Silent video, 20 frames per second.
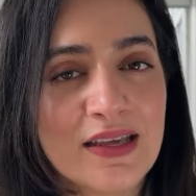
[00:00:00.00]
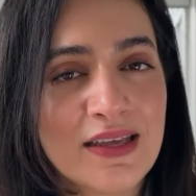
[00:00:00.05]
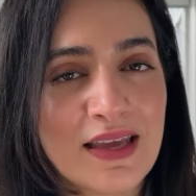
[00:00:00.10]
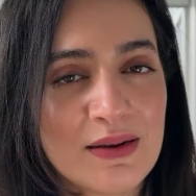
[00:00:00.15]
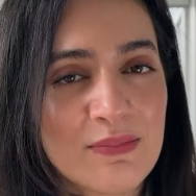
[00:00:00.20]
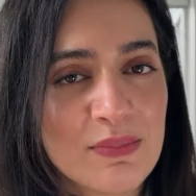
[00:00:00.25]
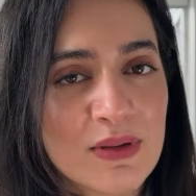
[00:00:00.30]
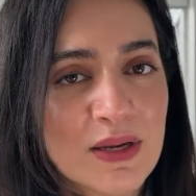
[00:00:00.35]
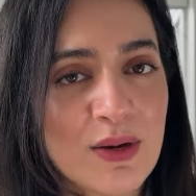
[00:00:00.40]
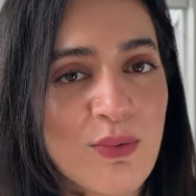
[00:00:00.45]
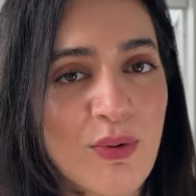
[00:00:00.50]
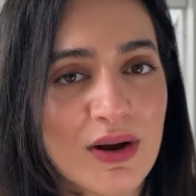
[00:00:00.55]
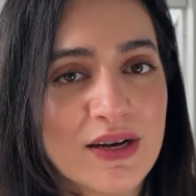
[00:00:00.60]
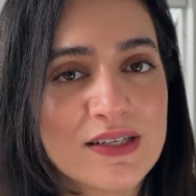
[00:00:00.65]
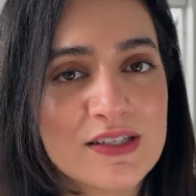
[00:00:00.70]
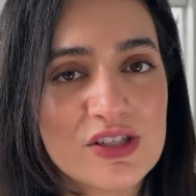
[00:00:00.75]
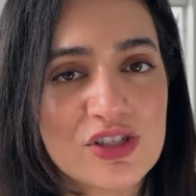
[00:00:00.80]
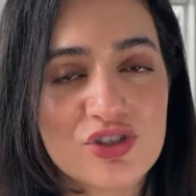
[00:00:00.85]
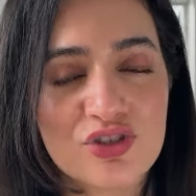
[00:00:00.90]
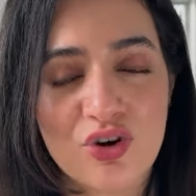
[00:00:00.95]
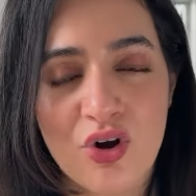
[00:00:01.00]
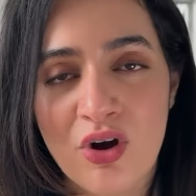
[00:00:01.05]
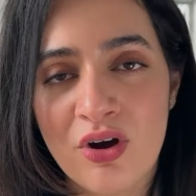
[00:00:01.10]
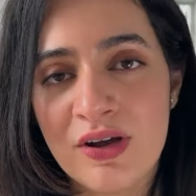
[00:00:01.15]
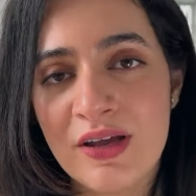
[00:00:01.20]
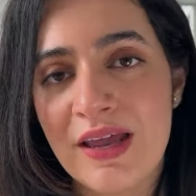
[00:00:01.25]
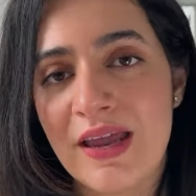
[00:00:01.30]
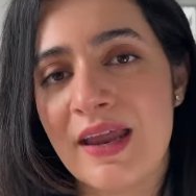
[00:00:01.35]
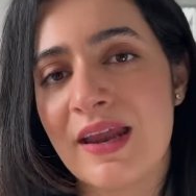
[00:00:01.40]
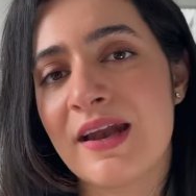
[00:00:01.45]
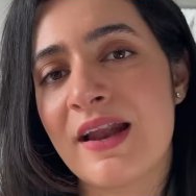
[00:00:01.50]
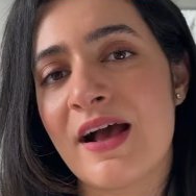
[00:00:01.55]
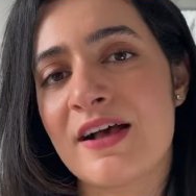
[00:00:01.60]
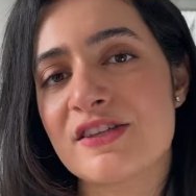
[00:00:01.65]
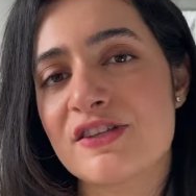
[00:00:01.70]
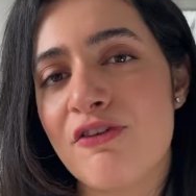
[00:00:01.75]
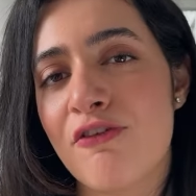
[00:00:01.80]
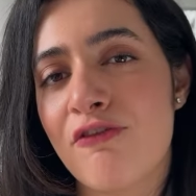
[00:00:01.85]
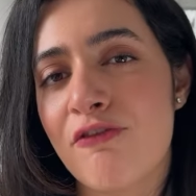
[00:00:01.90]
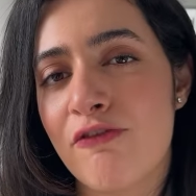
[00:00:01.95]
can be quite strong. It
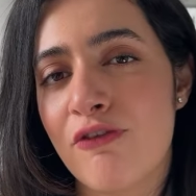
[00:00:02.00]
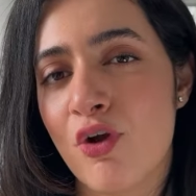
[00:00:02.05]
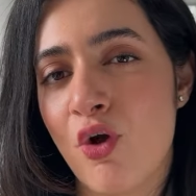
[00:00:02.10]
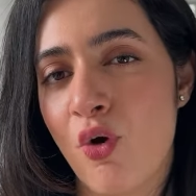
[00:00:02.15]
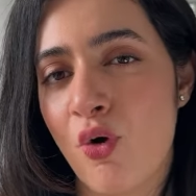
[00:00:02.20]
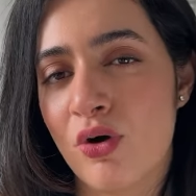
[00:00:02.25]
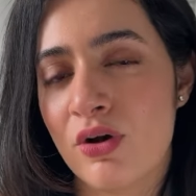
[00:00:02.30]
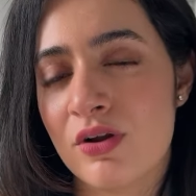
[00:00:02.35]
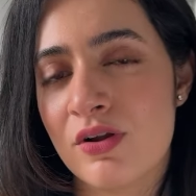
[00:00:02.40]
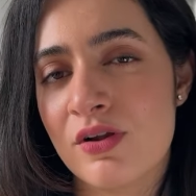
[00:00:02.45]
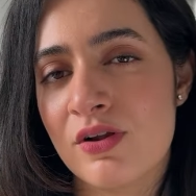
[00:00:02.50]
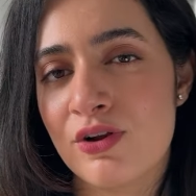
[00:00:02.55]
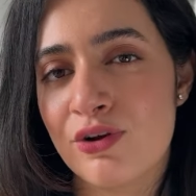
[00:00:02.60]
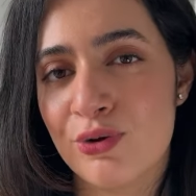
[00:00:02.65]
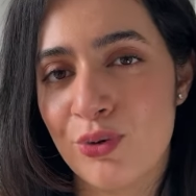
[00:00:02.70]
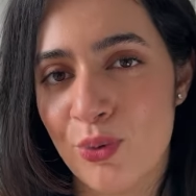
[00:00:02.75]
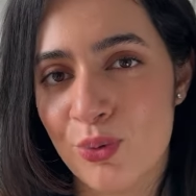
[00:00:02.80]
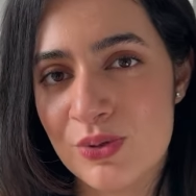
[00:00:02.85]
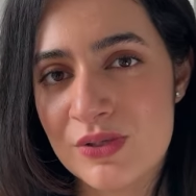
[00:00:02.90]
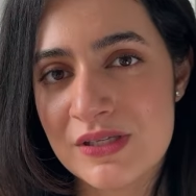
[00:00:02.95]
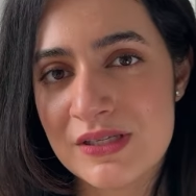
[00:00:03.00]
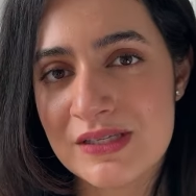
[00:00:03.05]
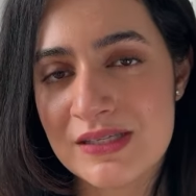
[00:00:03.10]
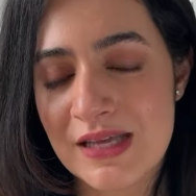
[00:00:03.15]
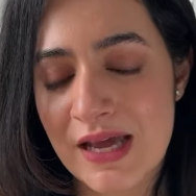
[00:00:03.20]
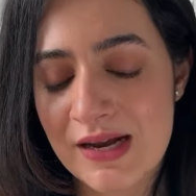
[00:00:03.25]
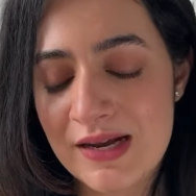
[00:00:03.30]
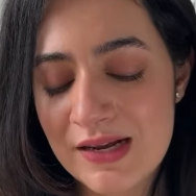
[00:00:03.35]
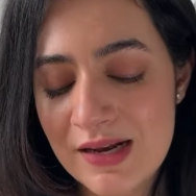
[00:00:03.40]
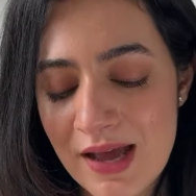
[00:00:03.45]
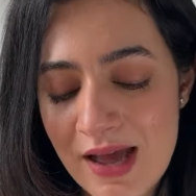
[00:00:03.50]
has a floral rose scent.